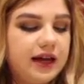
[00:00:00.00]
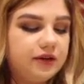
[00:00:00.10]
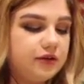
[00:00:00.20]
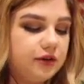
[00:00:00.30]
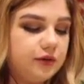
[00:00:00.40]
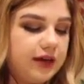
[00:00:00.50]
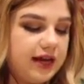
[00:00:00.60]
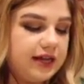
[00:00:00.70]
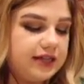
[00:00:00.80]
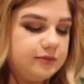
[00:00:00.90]
I don't know who
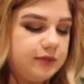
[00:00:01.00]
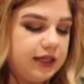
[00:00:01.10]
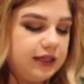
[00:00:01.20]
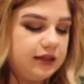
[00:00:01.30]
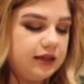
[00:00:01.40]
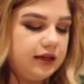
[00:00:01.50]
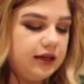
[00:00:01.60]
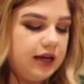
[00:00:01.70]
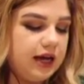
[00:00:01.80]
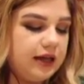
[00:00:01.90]
Kate is, but
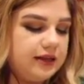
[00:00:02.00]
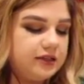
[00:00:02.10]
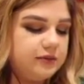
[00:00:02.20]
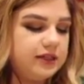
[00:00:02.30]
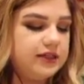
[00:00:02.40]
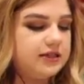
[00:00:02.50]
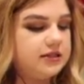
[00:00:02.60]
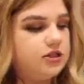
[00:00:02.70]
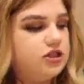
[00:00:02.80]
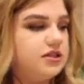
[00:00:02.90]
this one
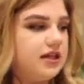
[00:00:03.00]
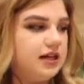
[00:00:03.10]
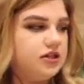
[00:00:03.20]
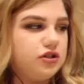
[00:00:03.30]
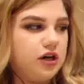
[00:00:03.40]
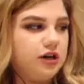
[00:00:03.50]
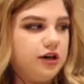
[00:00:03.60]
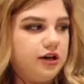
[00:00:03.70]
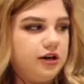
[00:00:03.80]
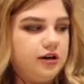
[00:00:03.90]
is just like a
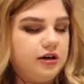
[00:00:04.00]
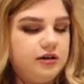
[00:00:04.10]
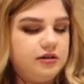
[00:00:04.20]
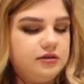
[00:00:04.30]
darker,